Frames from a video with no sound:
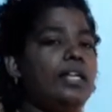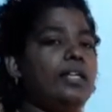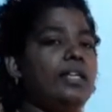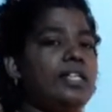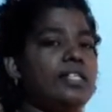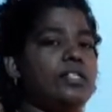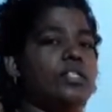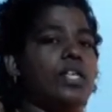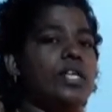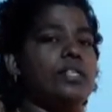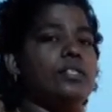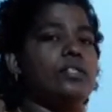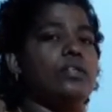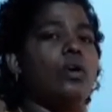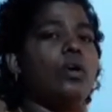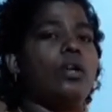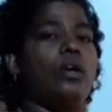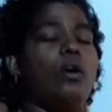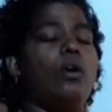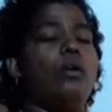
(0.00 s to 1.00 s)
distance or
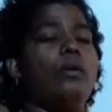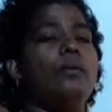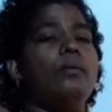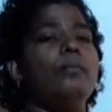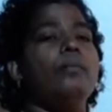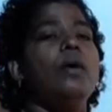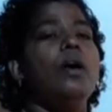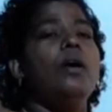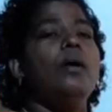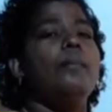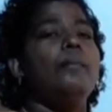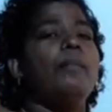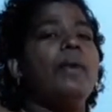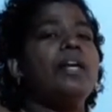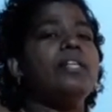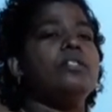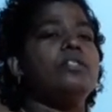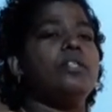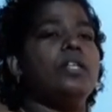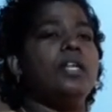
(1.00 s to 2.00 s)
how
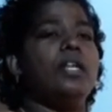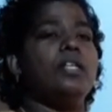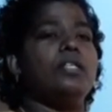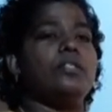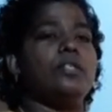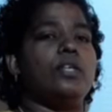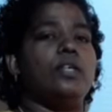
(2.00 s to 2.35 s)
much it